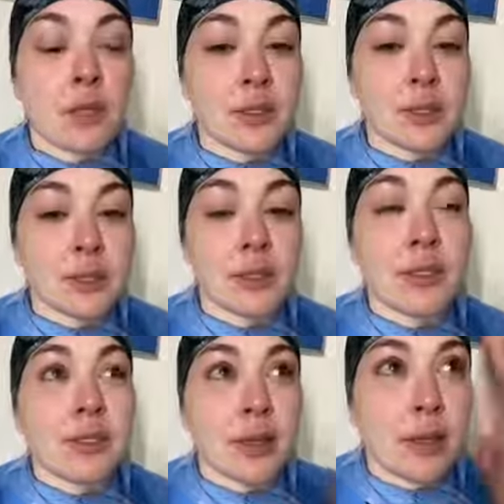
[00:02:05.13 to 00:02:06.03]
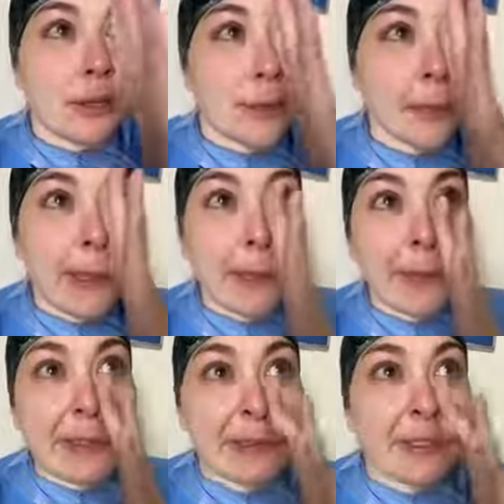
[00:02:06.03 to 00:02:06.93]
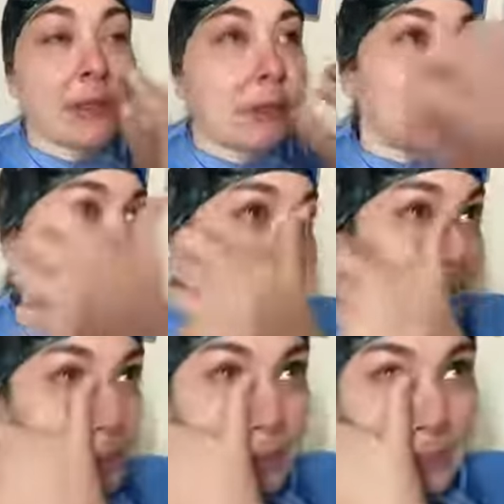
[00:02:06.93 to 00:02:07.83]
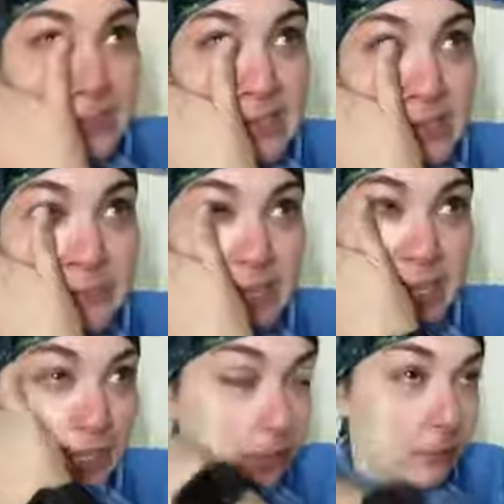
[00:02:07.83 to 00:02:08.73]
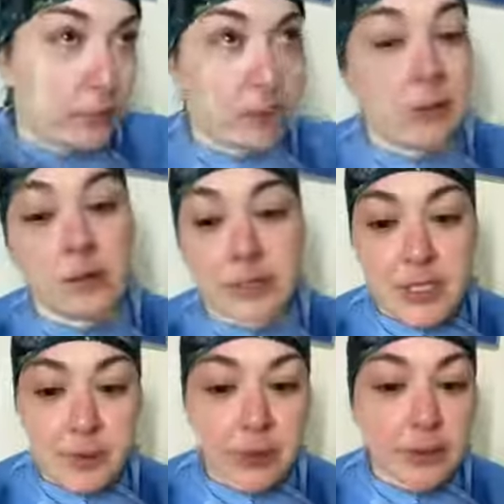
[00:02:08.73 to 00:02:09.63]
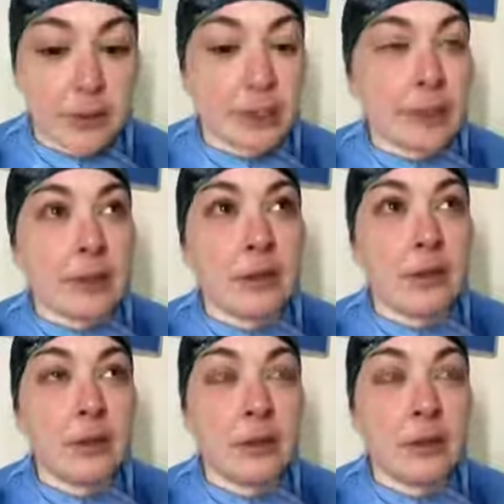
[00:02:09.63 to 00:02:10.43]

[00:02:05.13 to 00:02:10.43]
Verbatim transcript: This is exactly what happened at the other hospital when I was advocating for the little Hispanic lady.